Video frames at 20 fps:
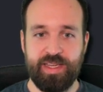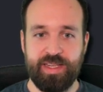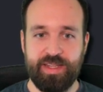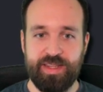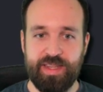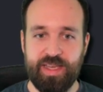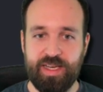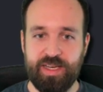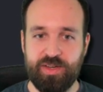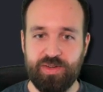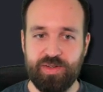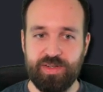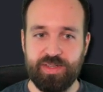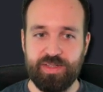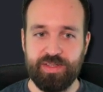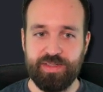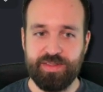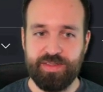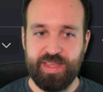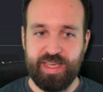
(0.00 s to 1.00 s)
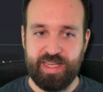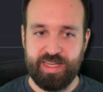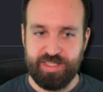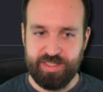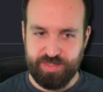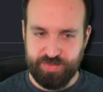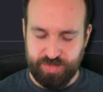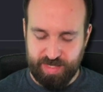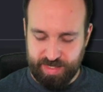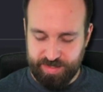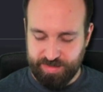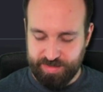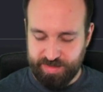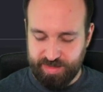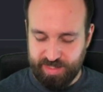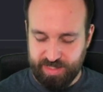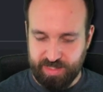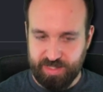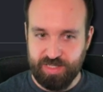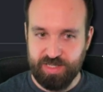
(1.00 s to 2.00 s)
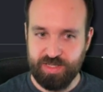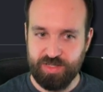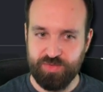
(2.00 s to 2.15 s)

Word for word: Now, that is, I think,